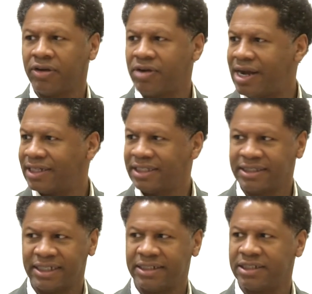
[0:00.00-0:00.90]
chronic
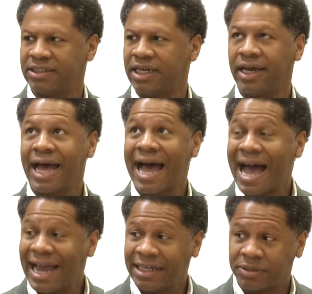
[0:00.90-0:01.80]
diseases,
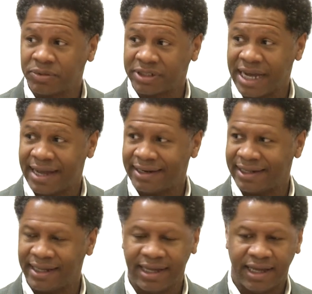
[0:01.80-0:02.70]
highest
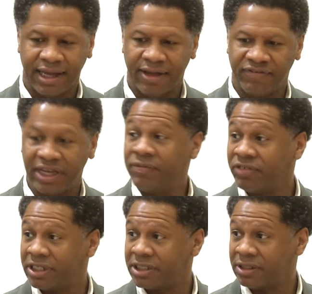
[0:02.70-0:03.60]
mortality of
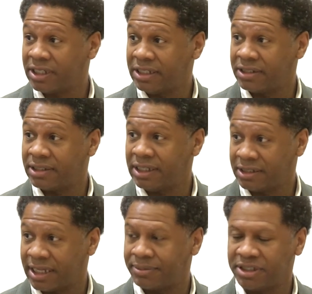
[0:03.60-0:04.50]
infants, and
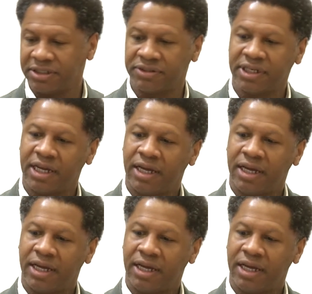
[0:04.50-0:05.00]
these types of deals.